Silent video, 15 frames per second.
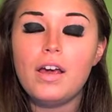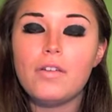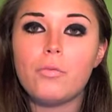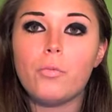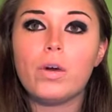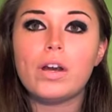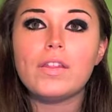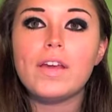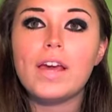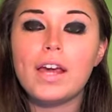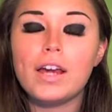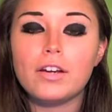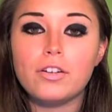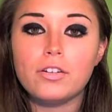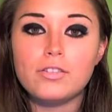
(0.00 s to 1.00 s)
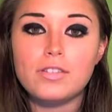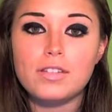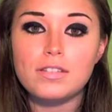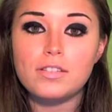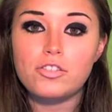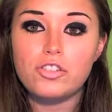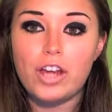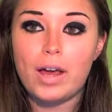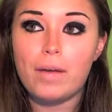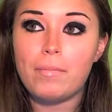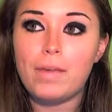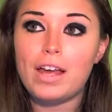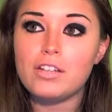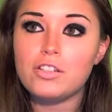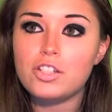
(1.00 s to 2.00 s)
one of the characters is Jem,
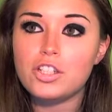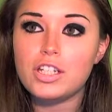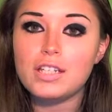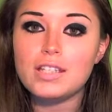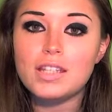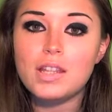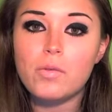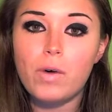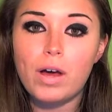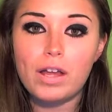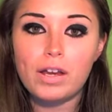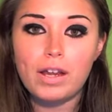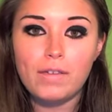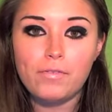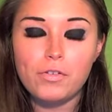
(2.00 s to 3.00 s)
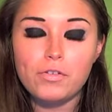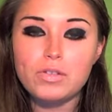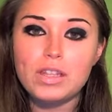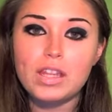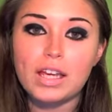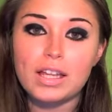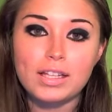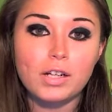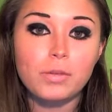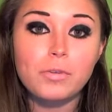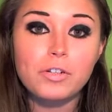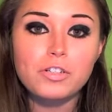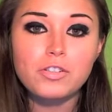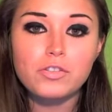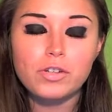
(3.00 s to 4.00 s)
and she's the one, if you've seen the
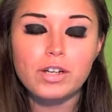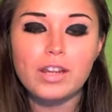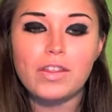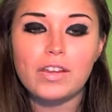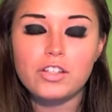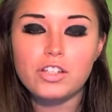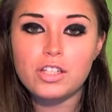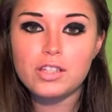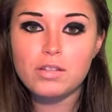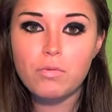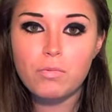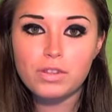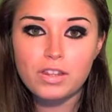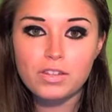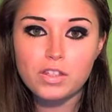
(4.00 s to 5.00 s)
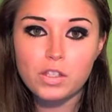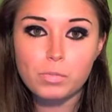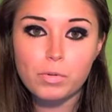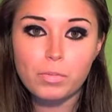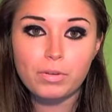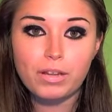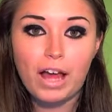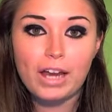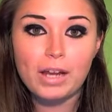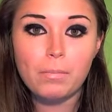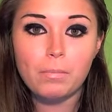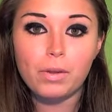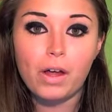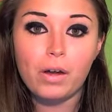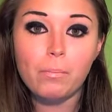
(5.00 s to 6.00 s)
commercials or anything, she's the one with the super
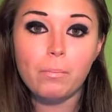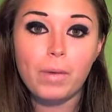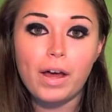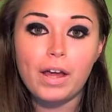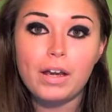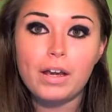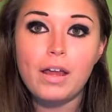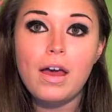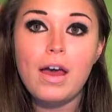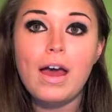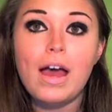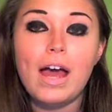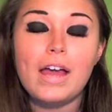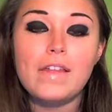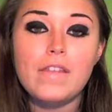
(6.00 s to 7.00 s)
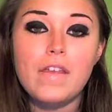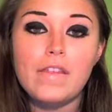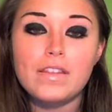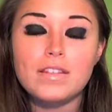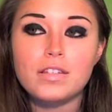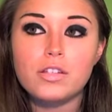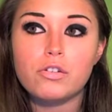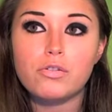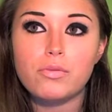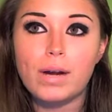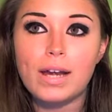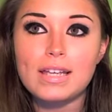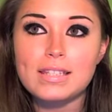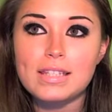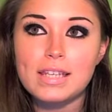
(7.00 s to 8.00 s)
platinum blonde bun and then this
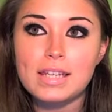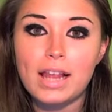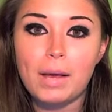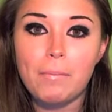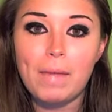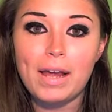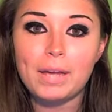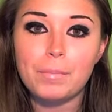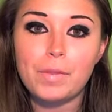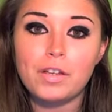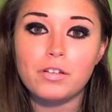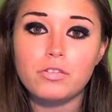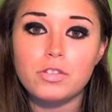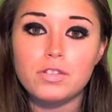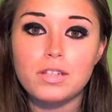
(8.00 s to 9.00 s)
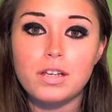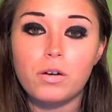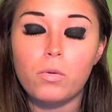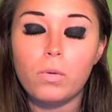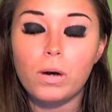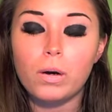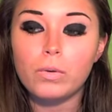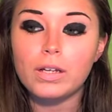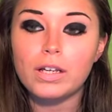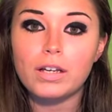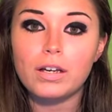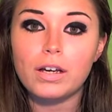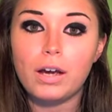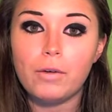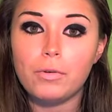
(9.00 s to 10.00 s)
crazy like makeup that you're just like, whoa, like
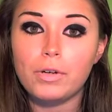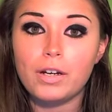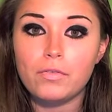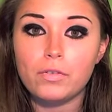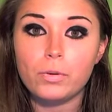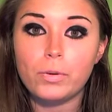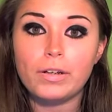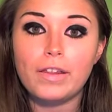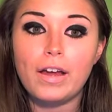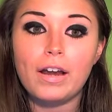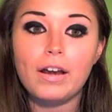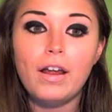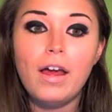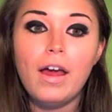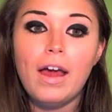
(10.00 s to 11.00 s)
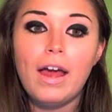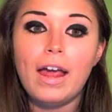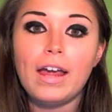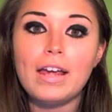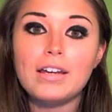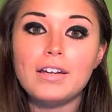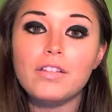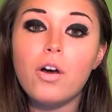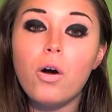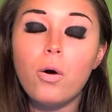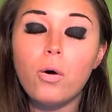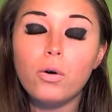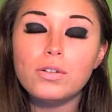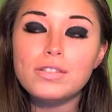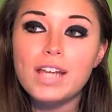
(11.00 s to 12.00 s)
I would never wear that. And the
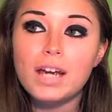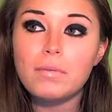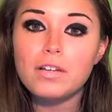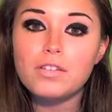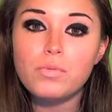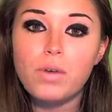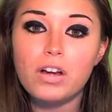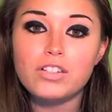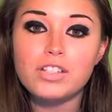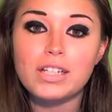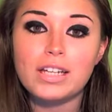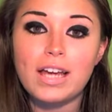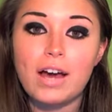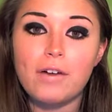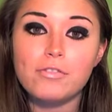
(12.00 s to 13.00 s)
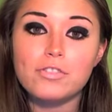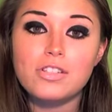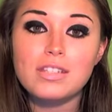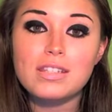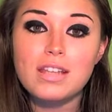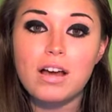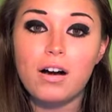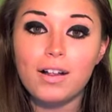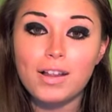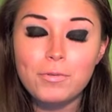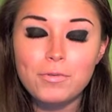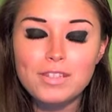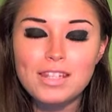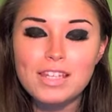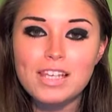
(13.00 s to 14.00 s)
whole time I was watching it, I was just, all I
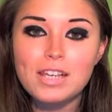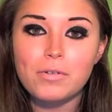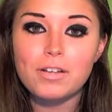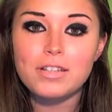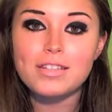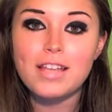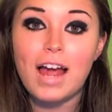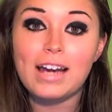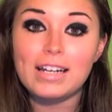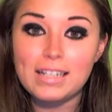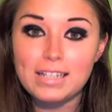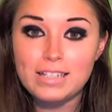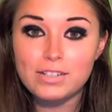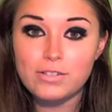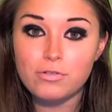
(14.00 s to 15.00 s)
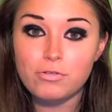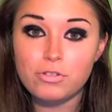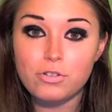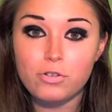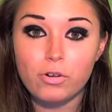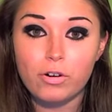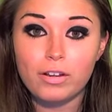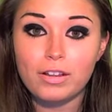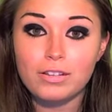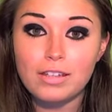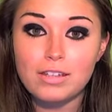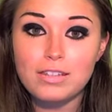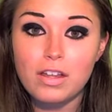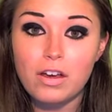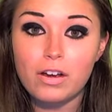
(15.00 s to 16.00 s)
was thinking was I need to do a tutorial on
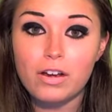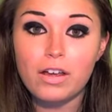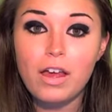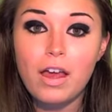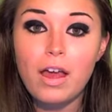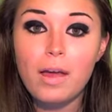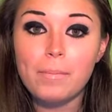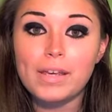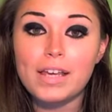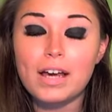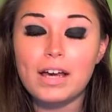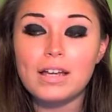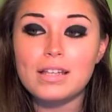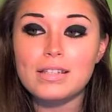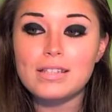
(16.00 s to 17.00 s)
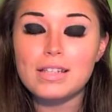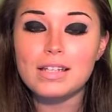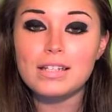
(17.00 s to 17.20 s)
this look, because it